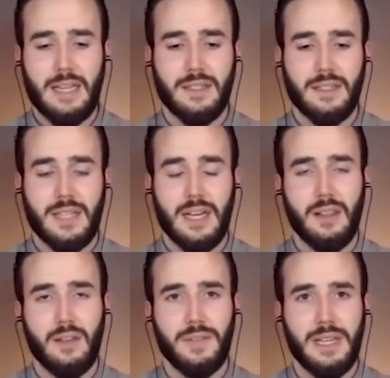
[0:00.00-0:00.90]

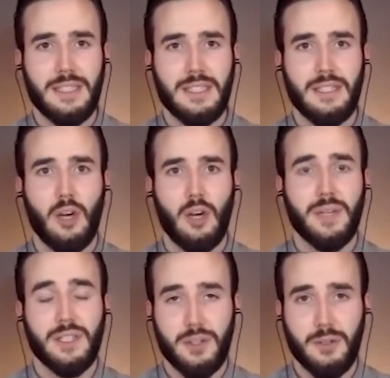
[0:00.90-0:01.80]
and I love the idea of
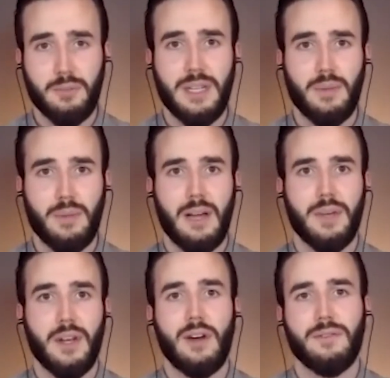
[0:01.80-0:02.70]
helping tune
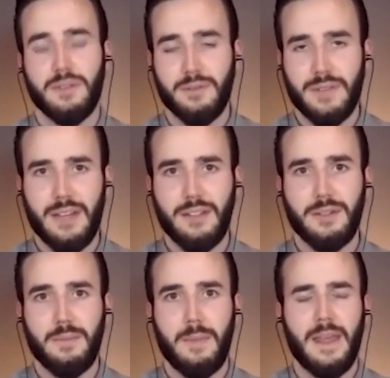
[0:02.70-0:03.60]
people up and offering
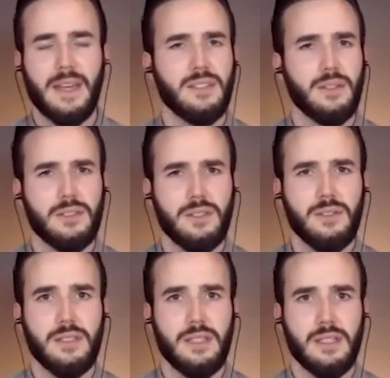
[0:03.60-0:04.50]
value. And as I
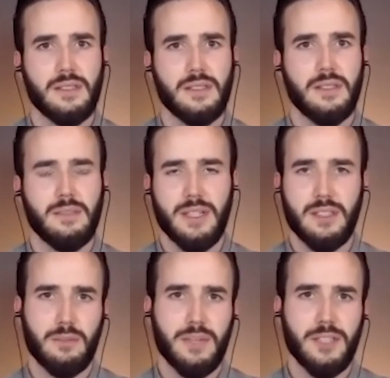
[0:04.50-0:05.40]
was using these
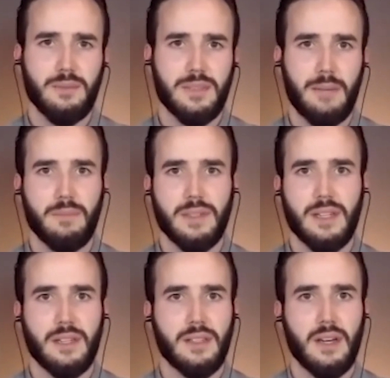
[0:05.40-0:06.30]
medicinal mushroom
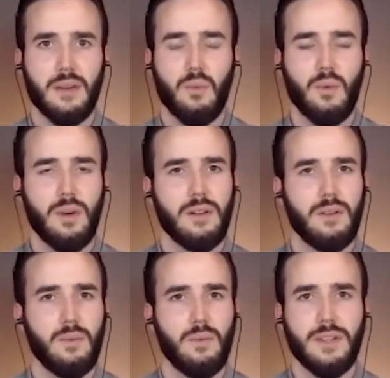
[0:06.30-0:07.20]
supplements, I thought,
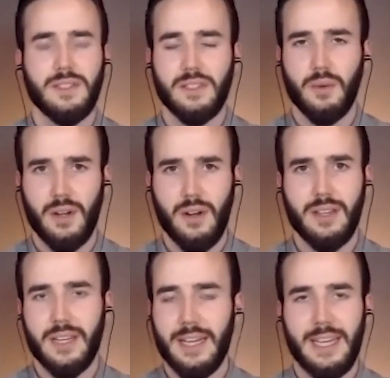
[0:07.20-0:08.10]
what is going
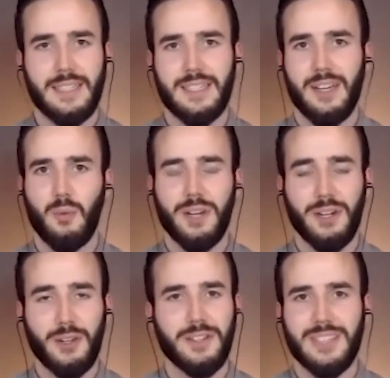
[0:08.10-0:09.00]
on? Like, I can't tell
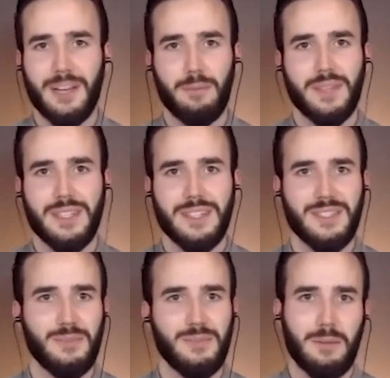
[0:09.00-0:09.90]
what a good supplement
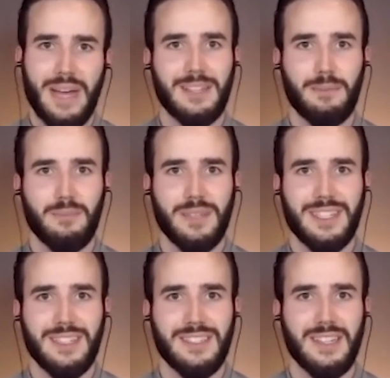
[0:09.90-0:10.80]
is and what a bad
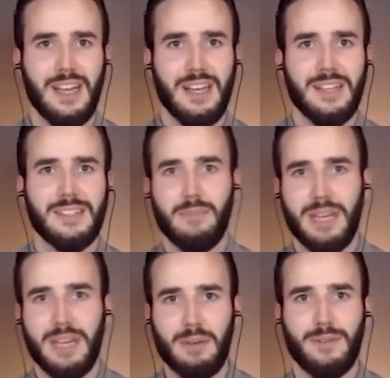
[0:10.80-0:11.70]
supplement is. And
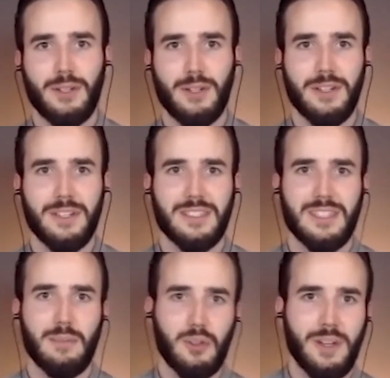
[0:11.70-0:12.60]
some make me feel
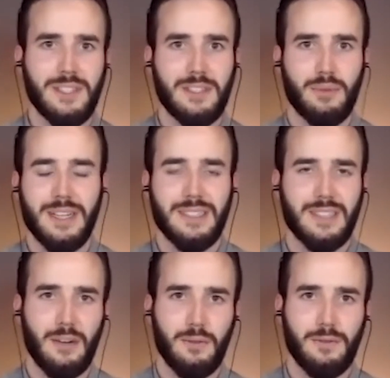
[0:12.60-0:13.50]
good and some are twice the
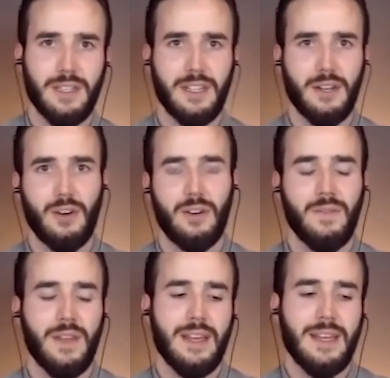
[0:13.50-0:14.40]
price and I don't feel it at
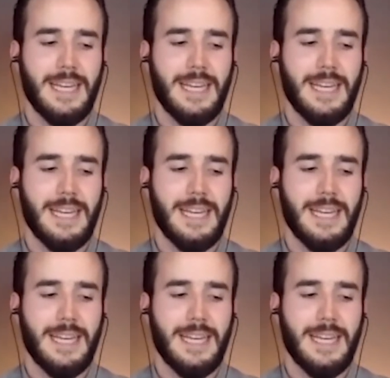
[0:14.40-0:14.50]
all.